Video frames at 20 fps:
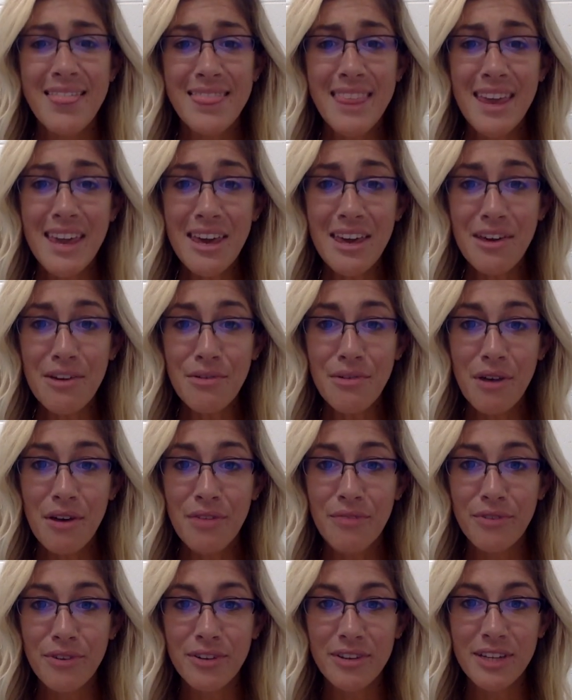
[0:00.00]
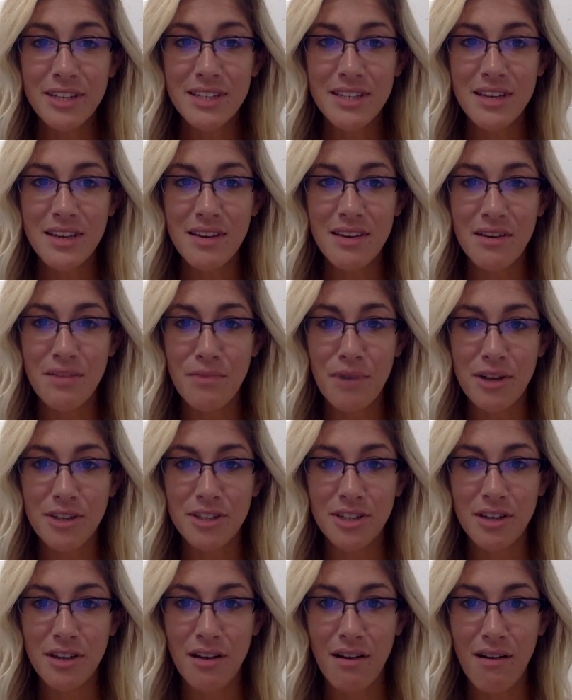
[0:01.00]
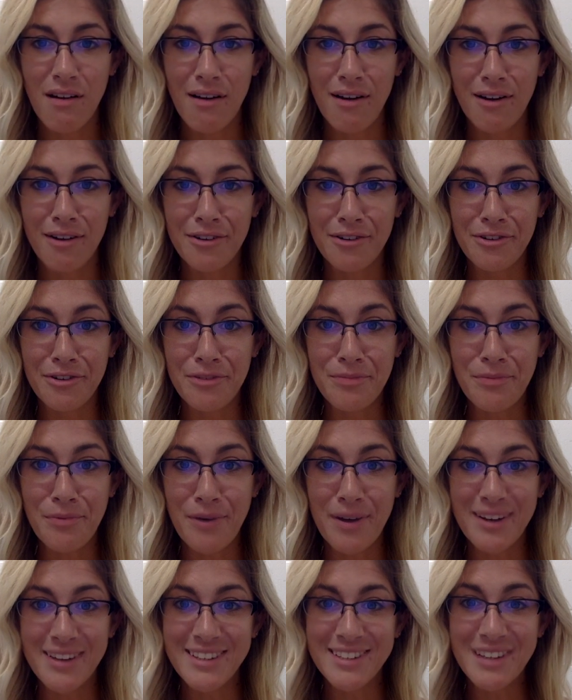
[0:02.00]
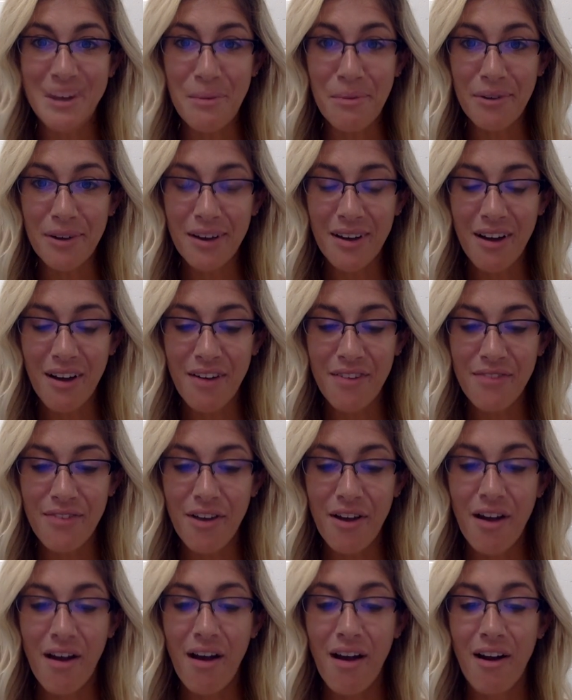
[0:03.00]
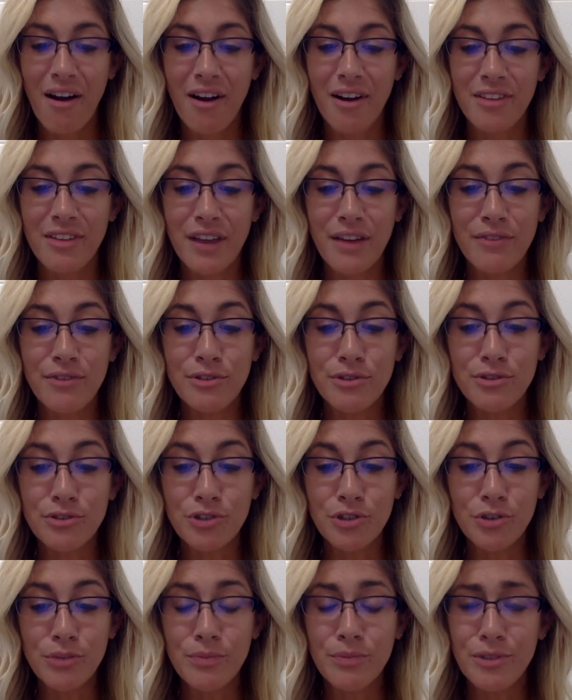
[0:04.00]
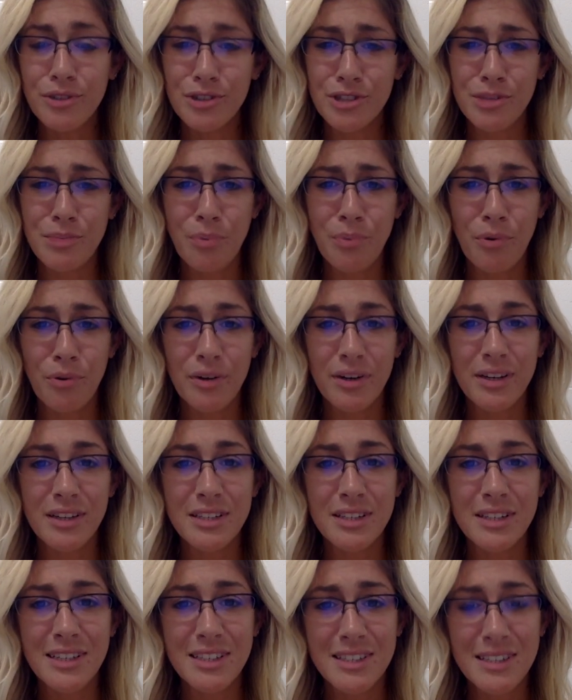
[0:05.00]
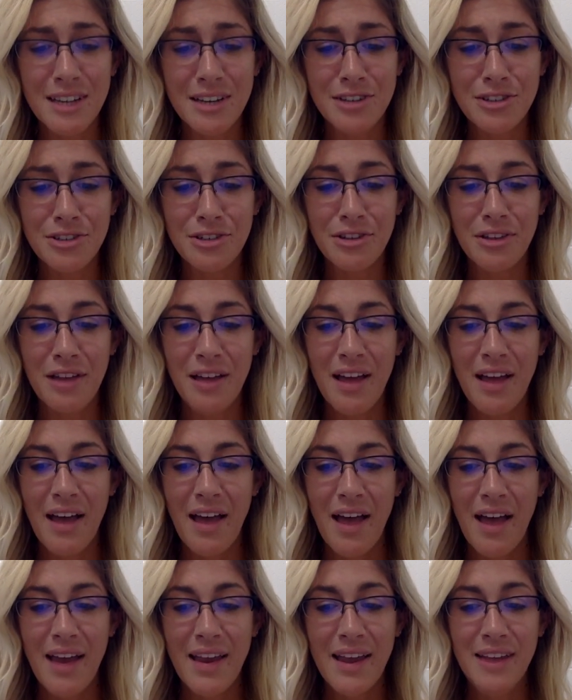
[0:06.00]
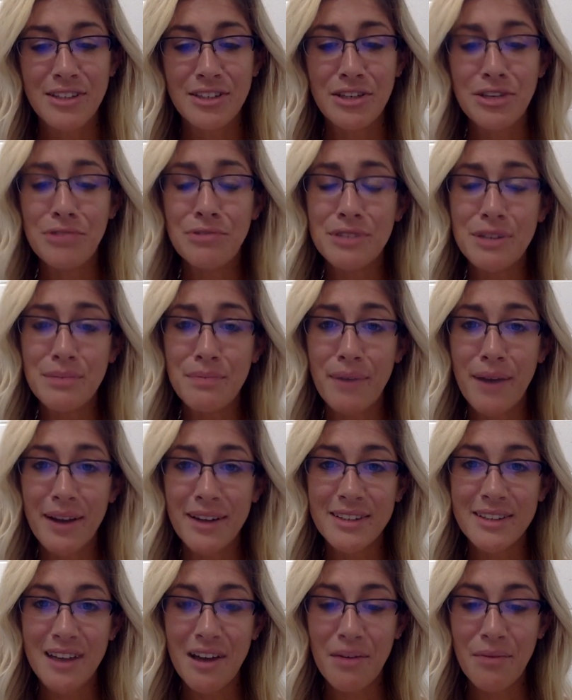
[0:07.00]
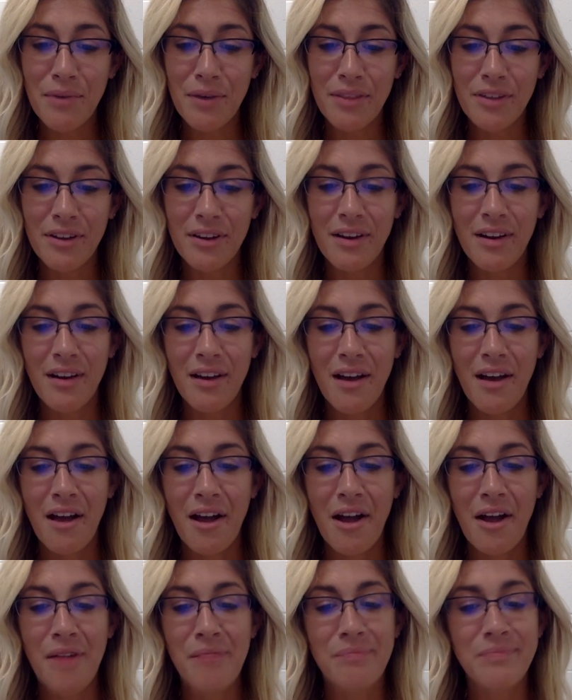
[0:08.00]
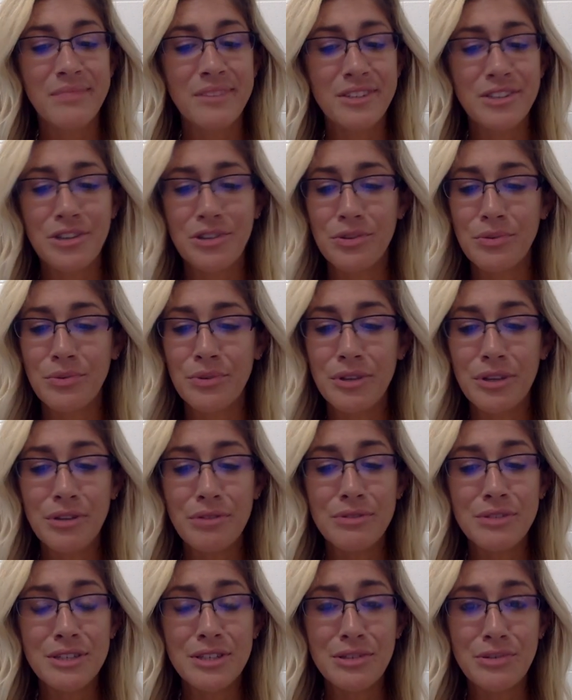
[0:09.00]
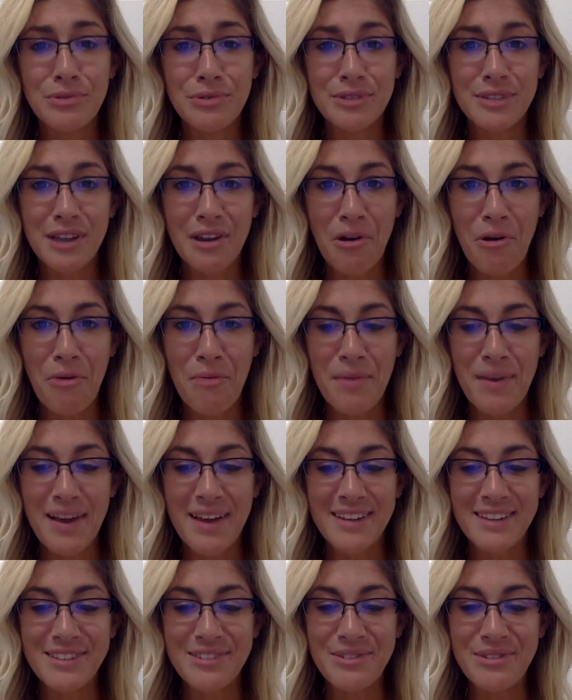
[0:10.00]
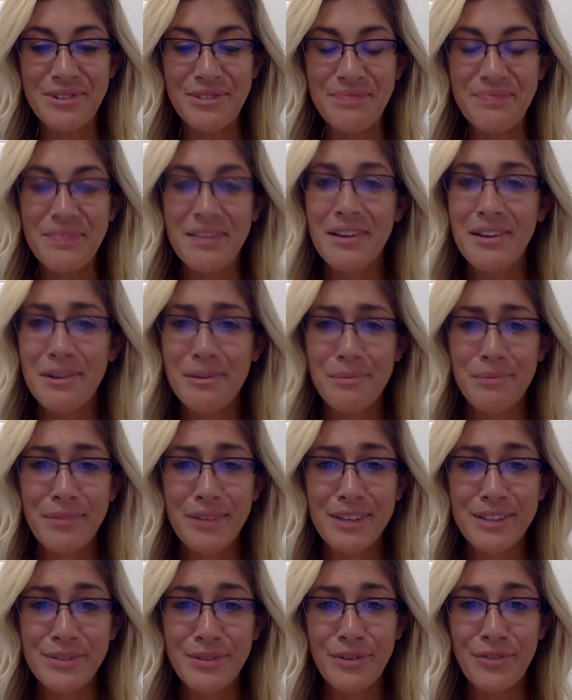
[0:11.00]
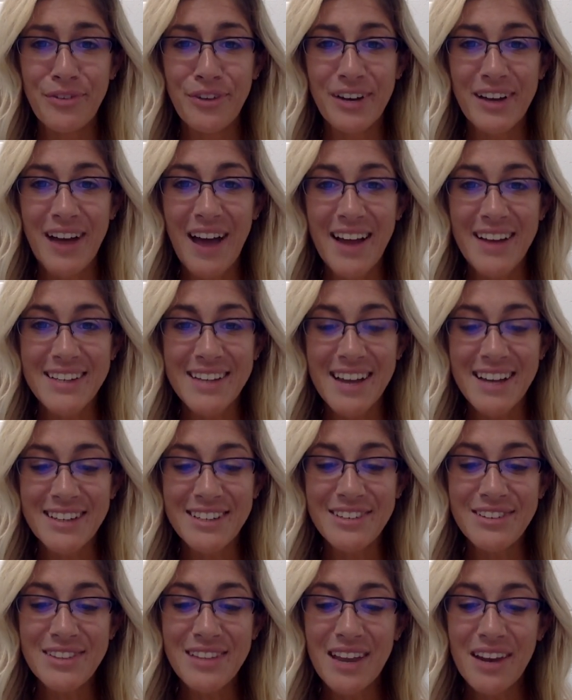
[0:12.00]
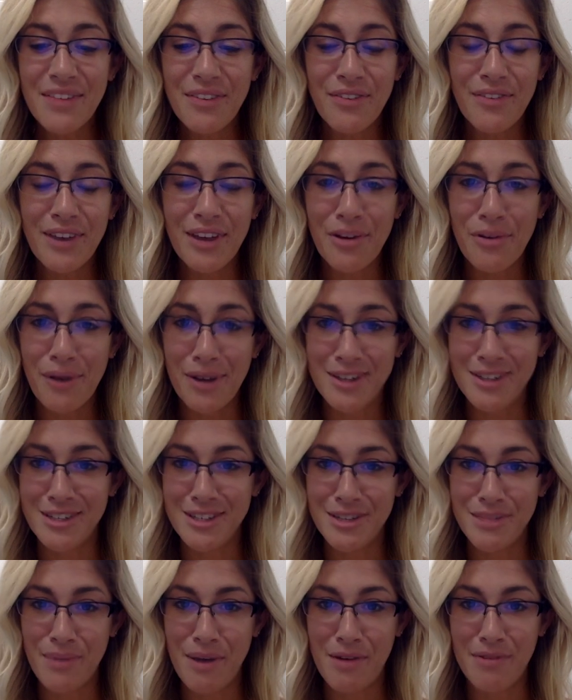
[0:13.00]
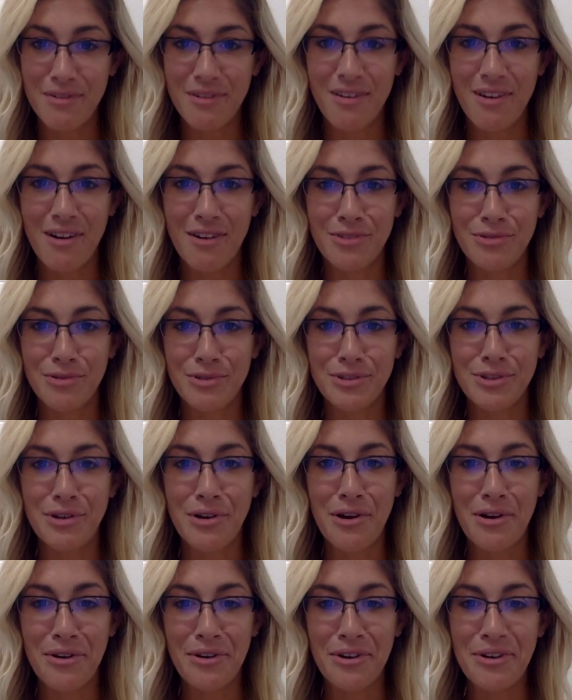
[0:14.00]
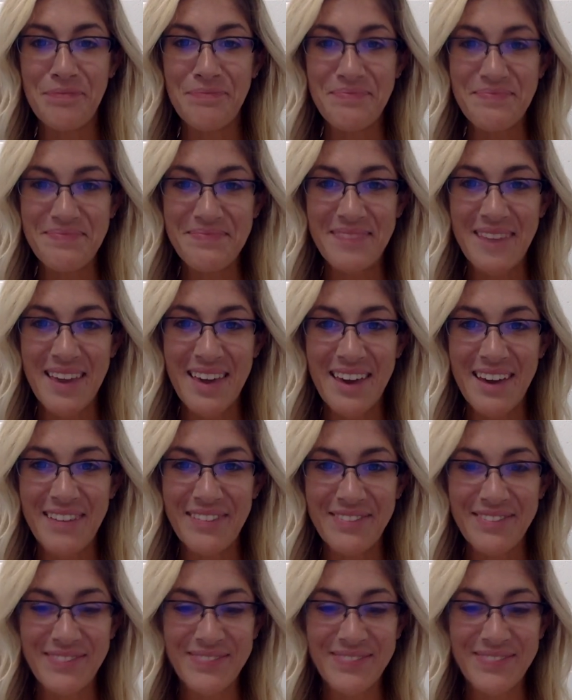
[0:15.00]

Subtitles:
Thank you for listening and watching our Group 1 summary of our Life Tools group. Your support is essential and has a huge impact on whether the children will use the tools at home and at school. Please feel free to contact YouthNet if you have any questions about our tools or our group. Thank you.